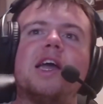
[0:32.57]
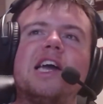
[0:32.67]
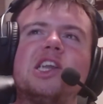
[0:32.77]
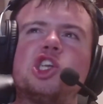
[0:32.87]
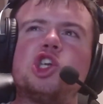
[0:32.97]

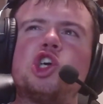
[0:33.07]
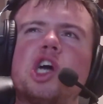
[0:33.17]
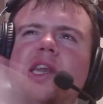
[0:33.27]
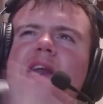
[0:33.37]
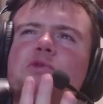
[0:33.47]
and it
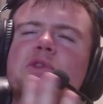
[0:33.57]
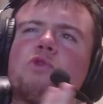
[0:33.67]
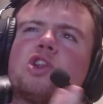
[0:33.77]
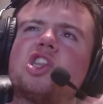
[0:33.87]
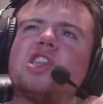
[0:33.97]
shows. Now,
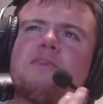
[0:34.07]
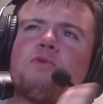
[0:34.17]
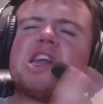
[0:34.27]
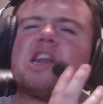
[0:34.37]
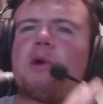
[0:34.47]
what's
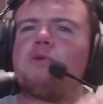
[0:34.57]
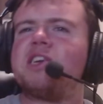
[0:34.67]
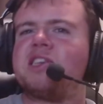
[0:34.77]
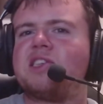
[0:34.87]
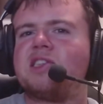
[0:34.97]
weird about
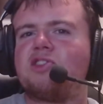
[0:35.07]
this